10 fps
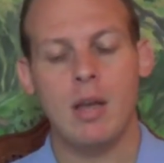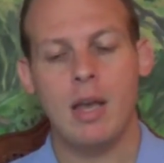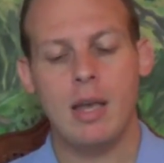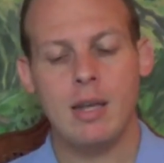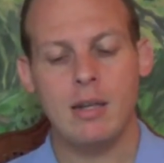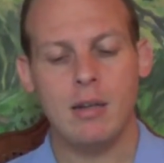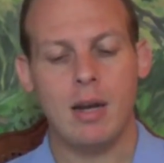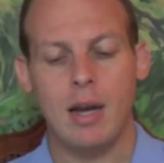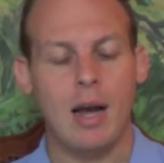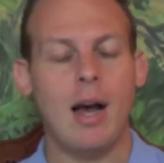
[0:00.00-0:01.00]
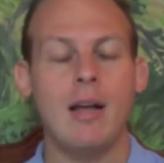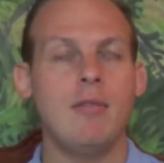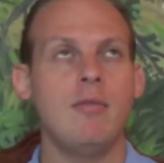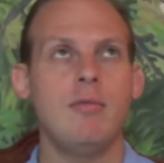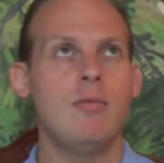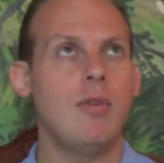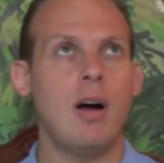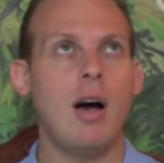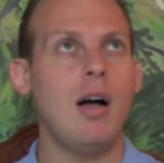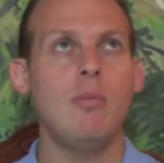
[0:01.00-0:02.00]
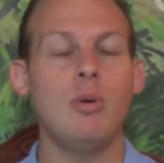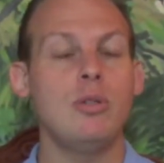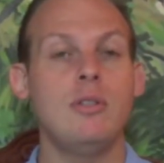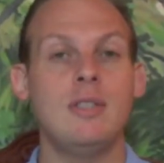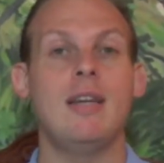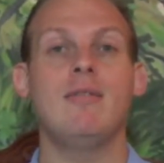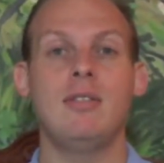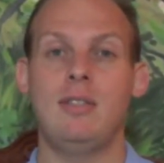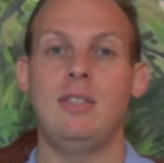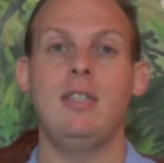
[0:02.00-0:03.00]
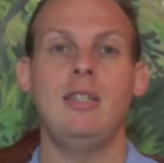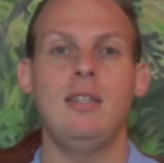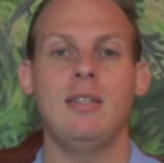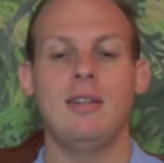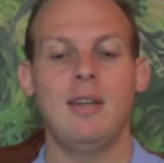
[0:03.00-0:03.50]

And I almost never see